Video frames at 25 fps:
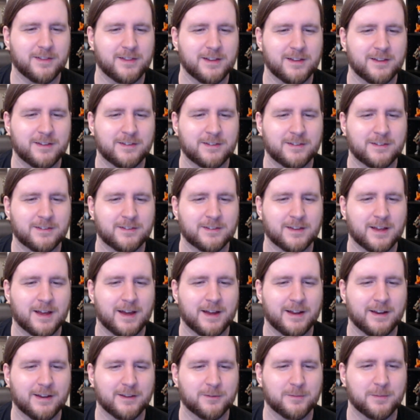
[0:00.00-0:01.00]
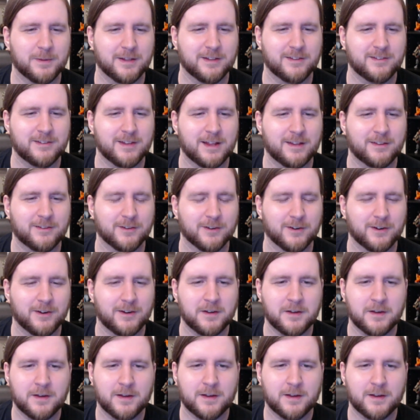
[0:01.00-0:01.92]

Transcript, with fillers: this side has been censored.